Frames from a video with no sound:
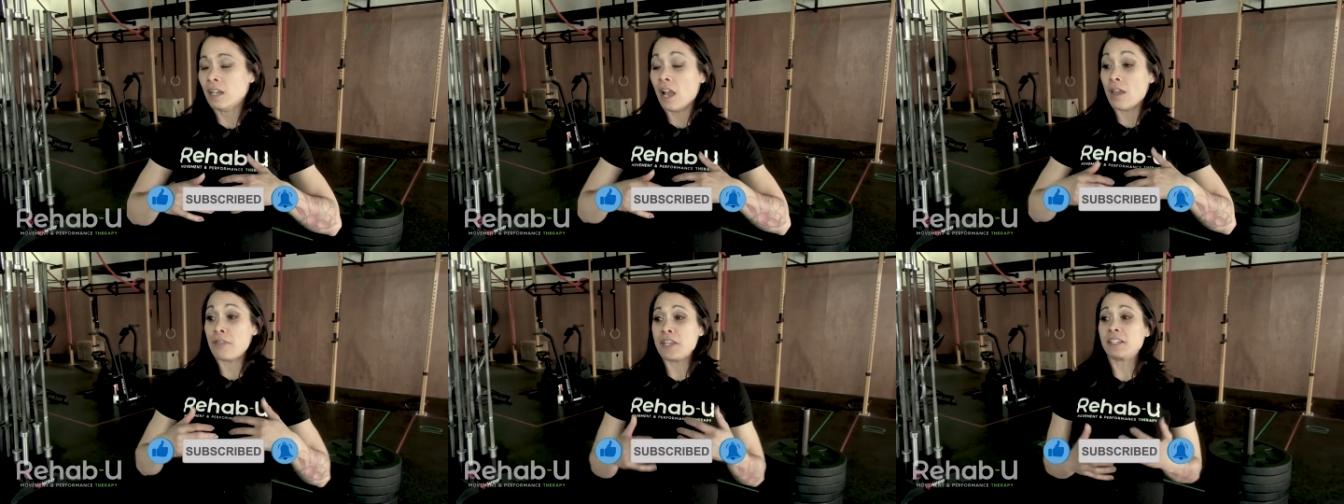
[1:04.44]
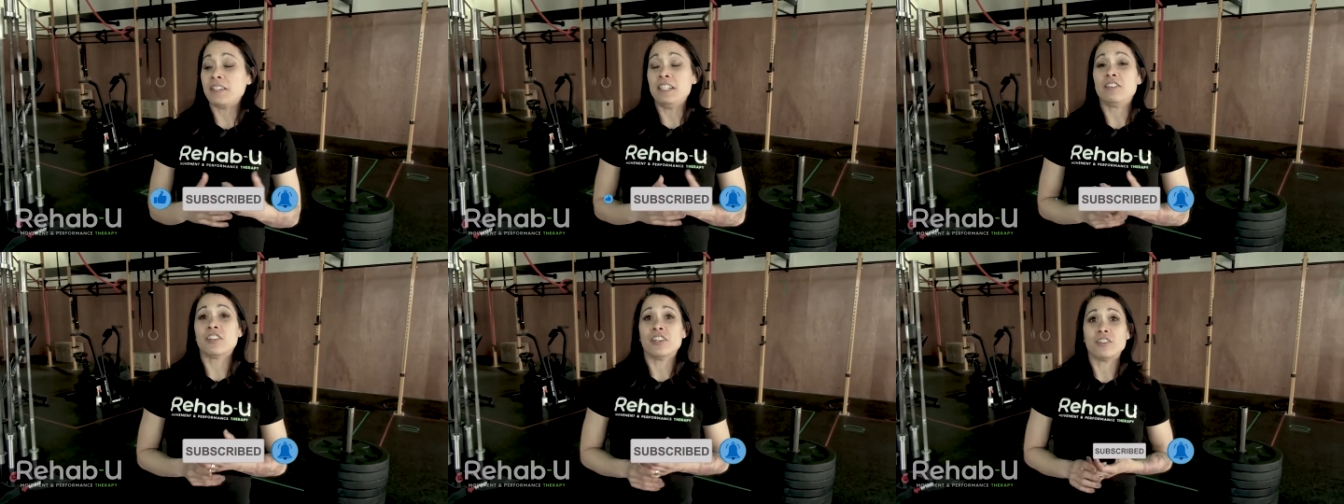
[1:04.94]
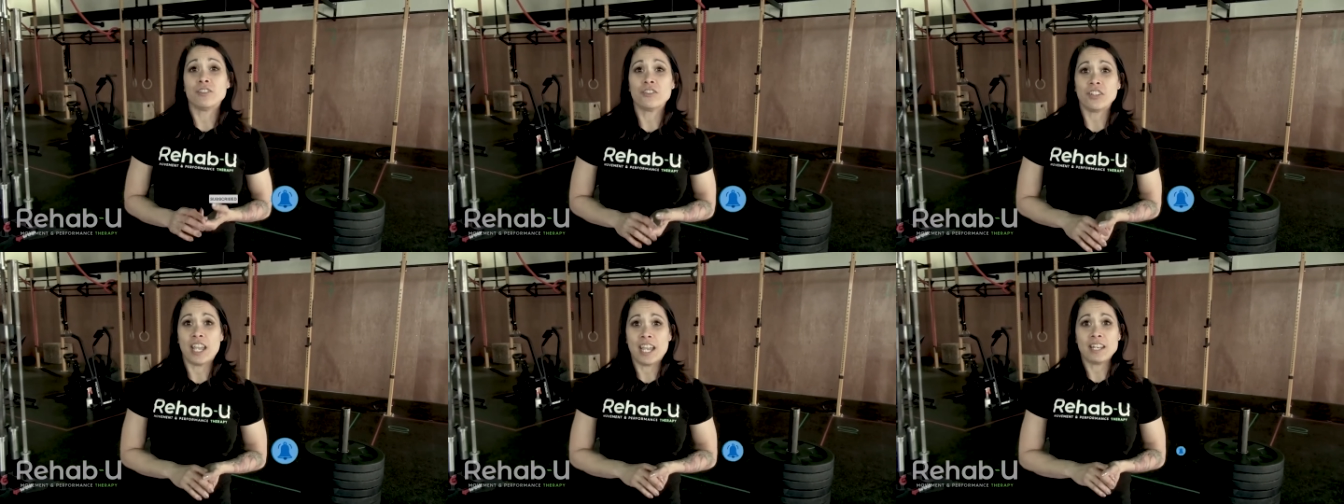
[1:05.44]
I think, need to
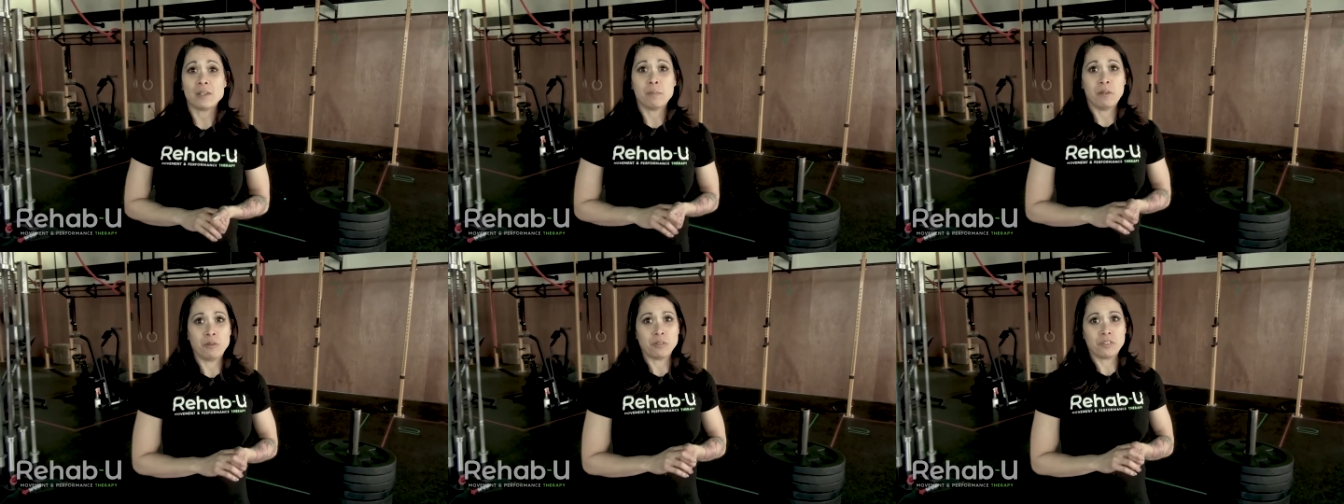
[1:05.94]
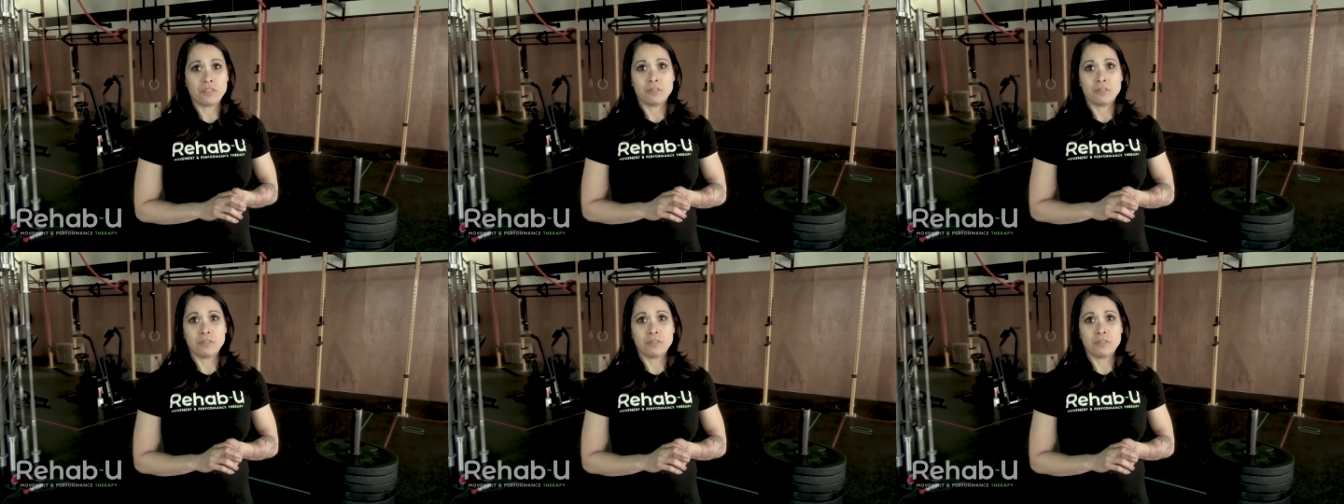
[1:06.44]
understand about